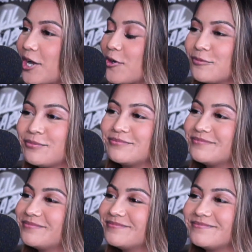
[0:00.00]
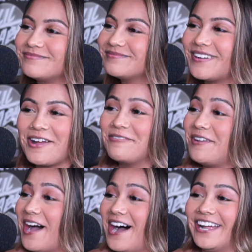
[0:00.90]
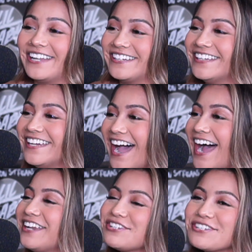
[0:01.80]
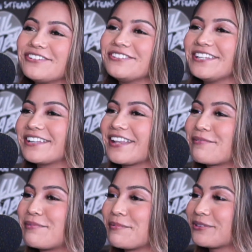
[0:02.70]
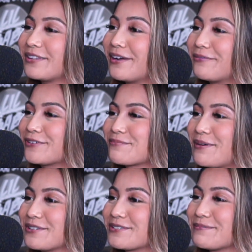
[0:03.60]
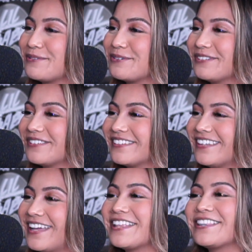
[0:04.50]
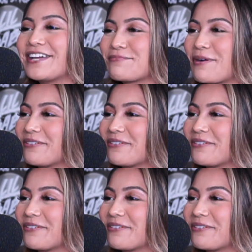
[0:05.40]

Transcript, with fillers: Nope, I'm not. I just don't think like people think I'm responsible. I think that's